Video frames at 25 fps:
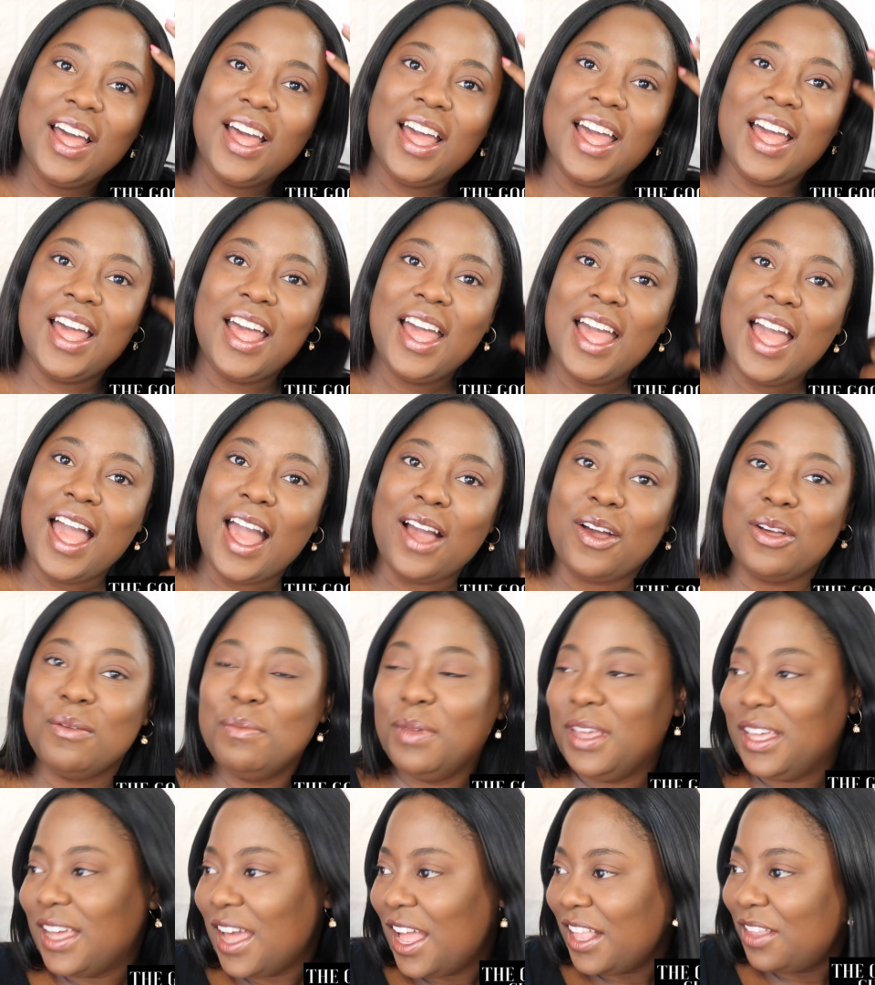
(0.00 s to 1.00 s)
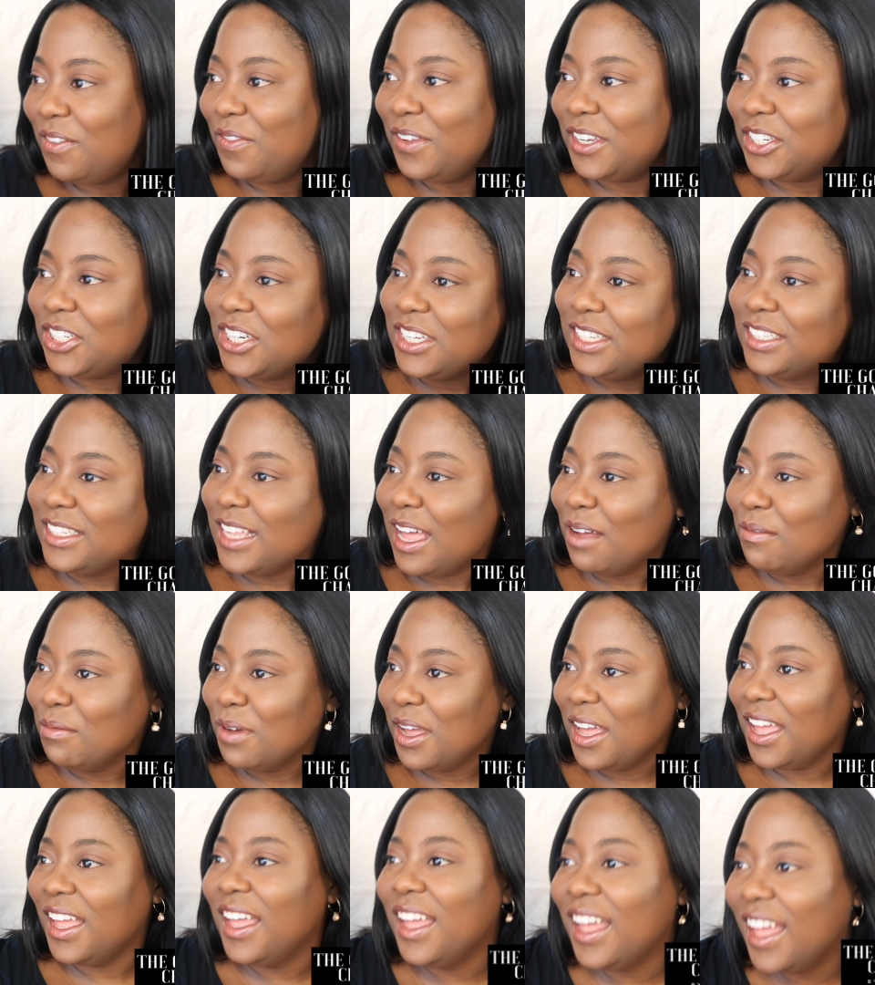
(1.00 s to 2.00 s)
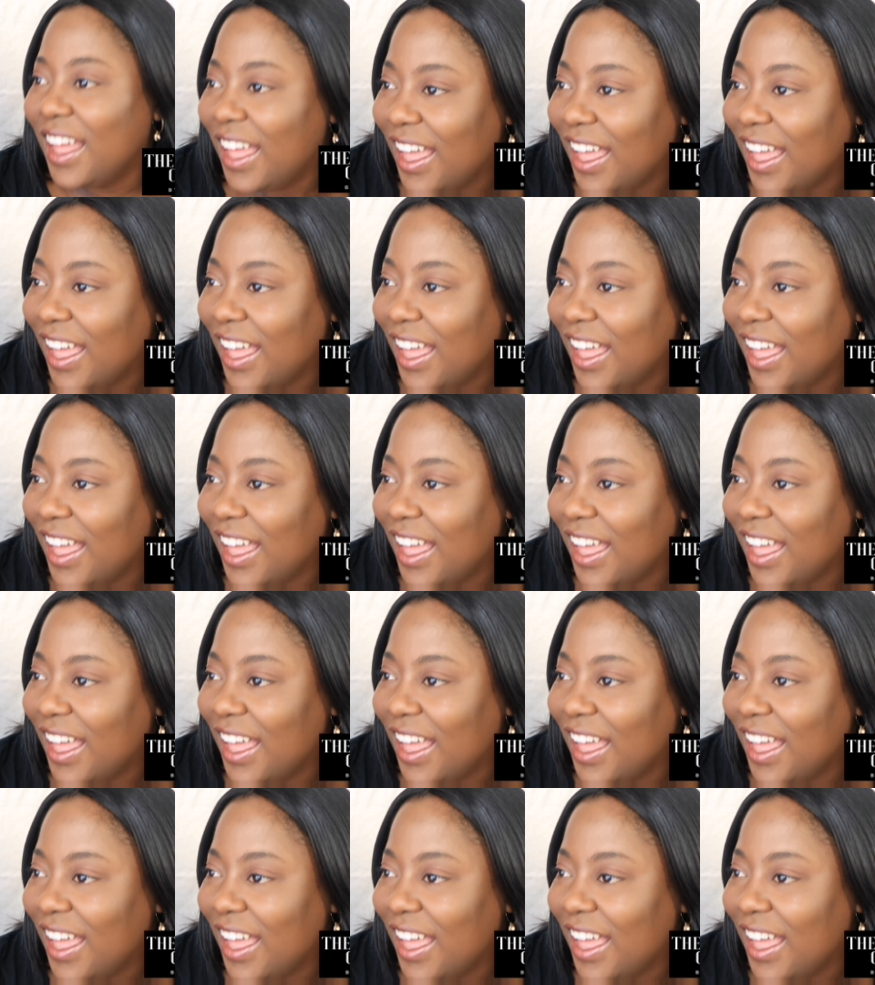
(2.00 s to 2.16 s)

I could be catfishing somewhere.